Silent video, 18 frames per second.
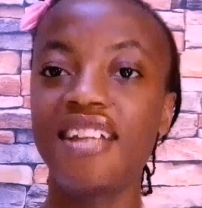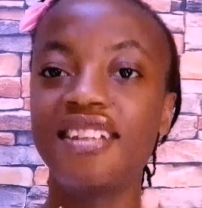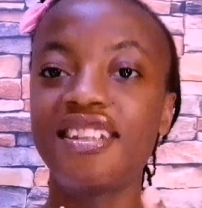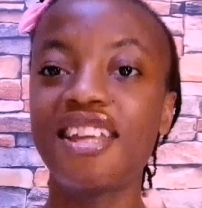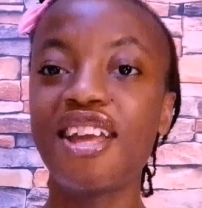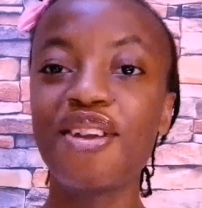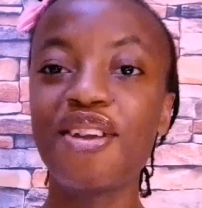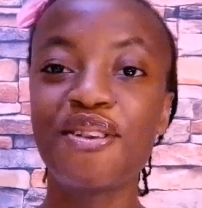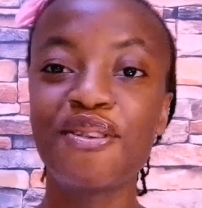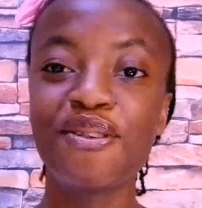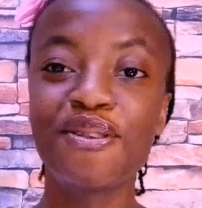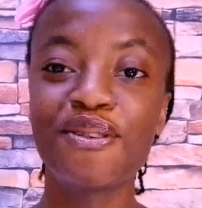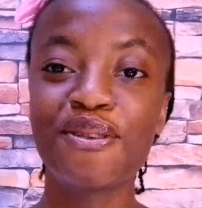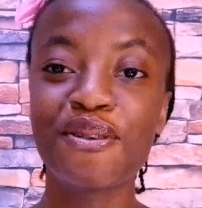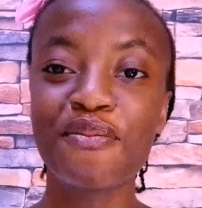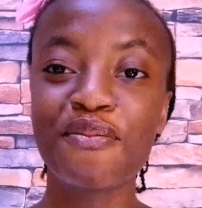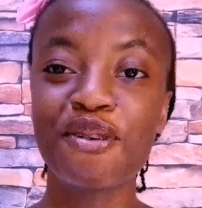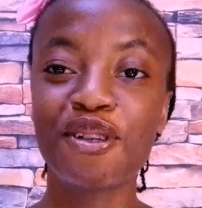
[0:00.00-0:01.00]
Thank you
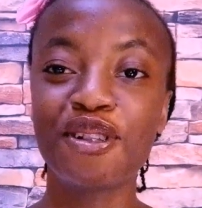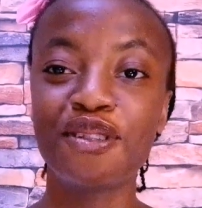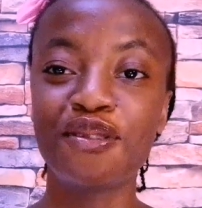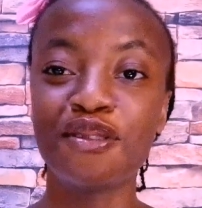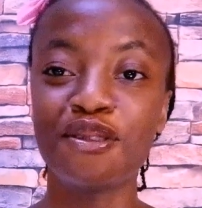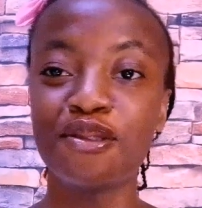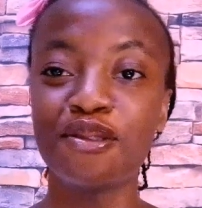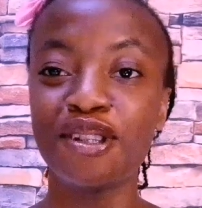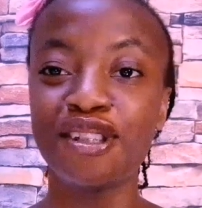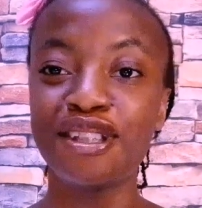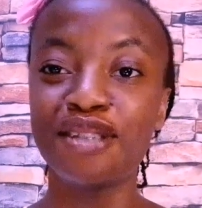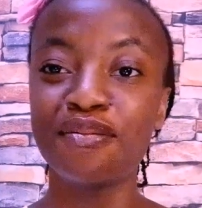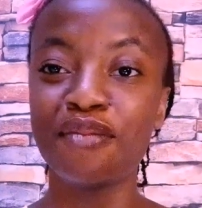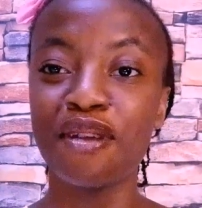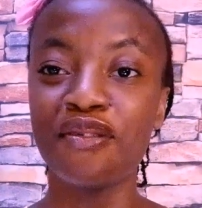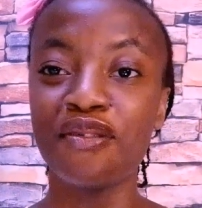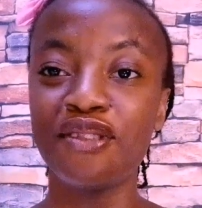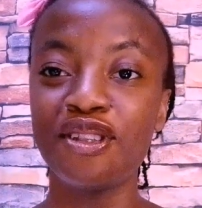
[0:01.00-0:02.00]
so much for watching
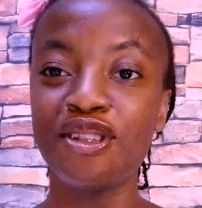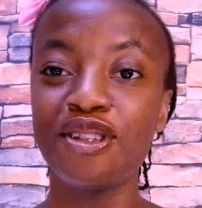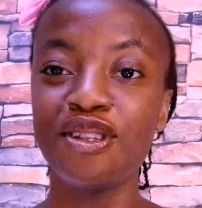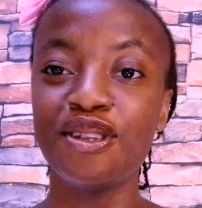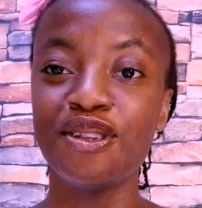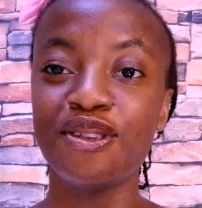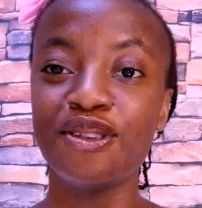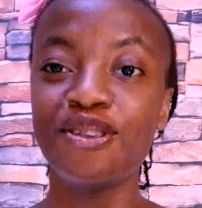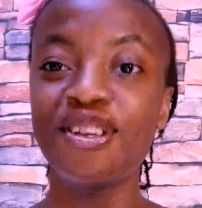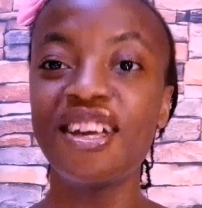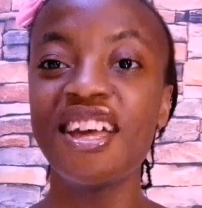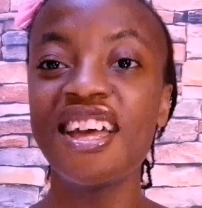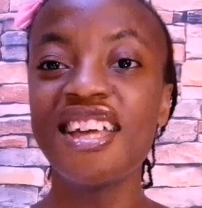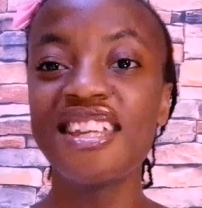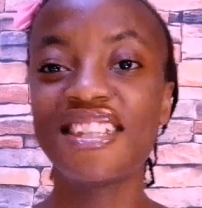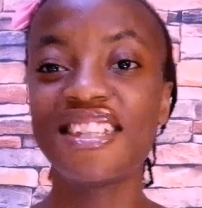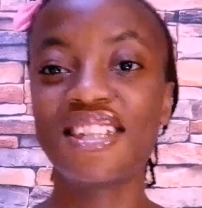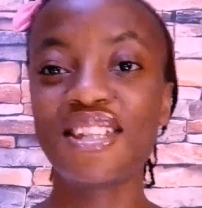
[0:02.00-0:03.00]
my video.
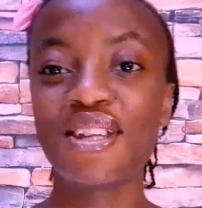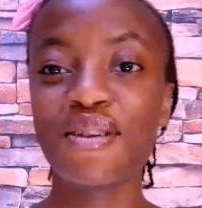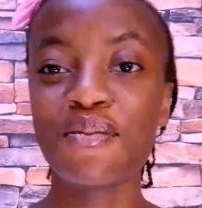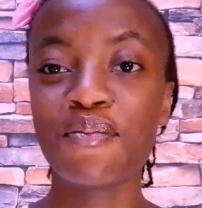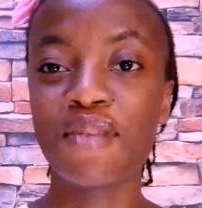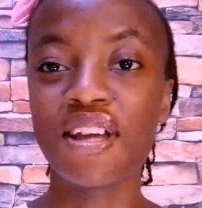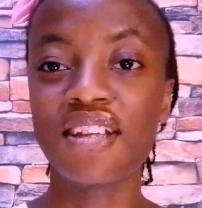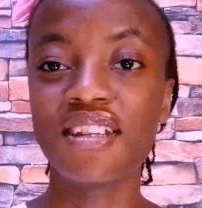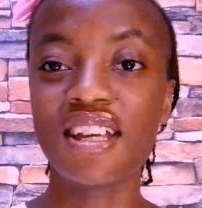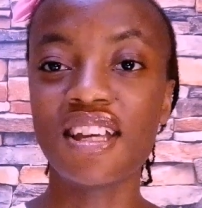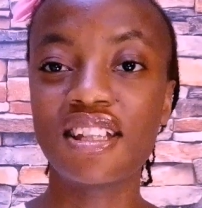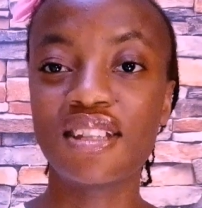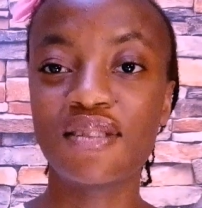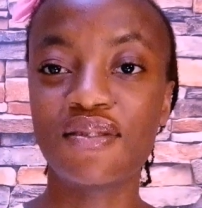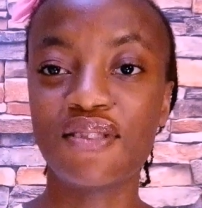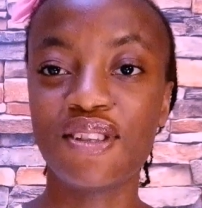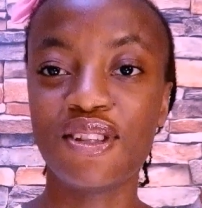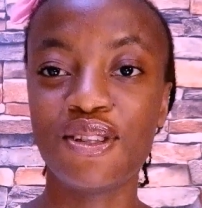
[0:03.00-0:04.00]
See you in my
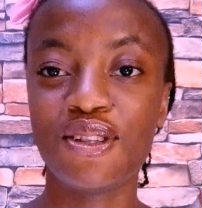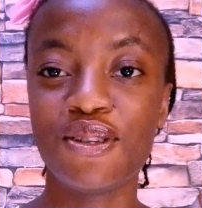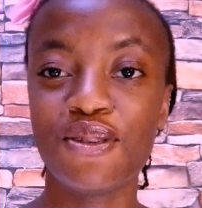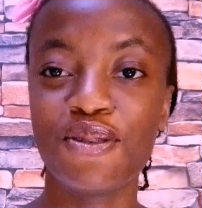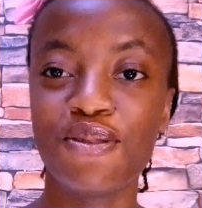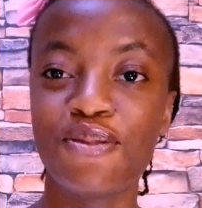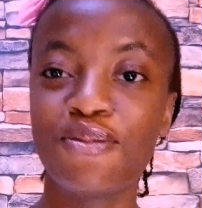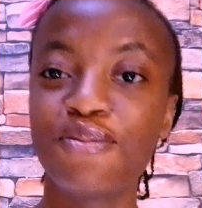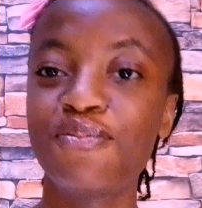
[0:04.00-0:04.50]
next video.